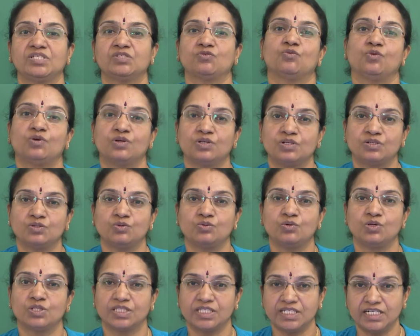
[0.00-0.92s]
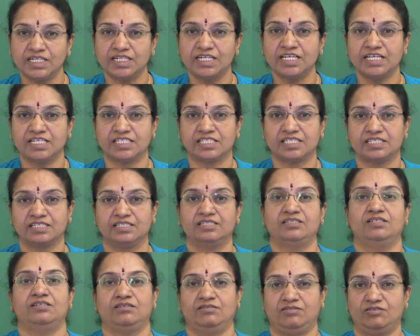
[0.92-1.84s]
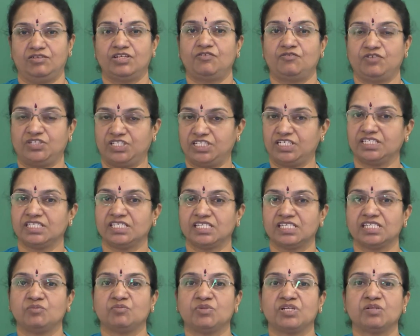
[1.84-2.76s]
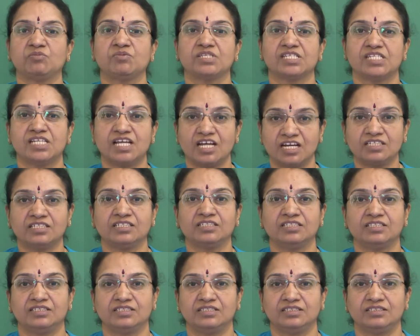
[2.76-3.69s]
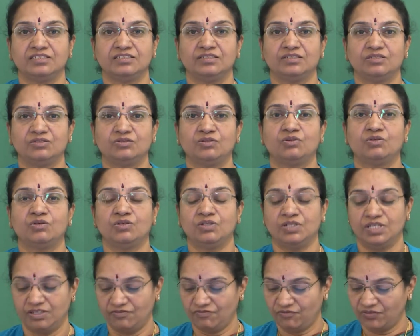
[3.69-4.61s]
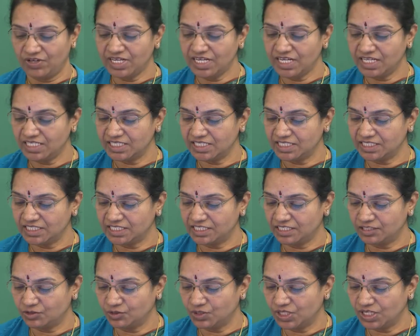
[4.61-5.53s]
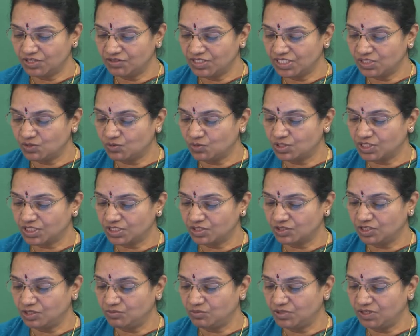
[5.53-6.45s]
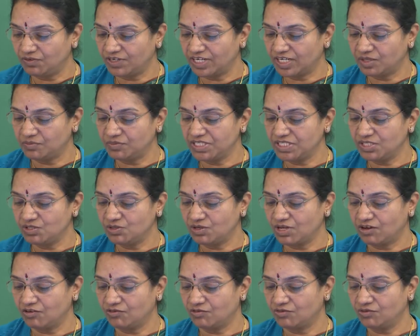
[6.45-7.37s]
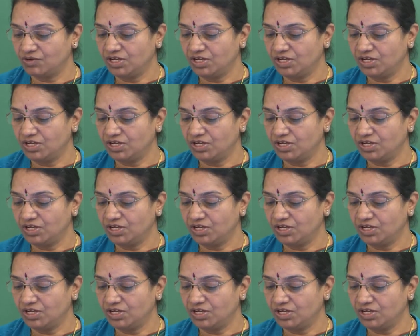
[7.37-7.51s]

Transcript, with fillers: for two or three days, your deficiency symptoms start. So, very essential to give these water soluble vitamins. You have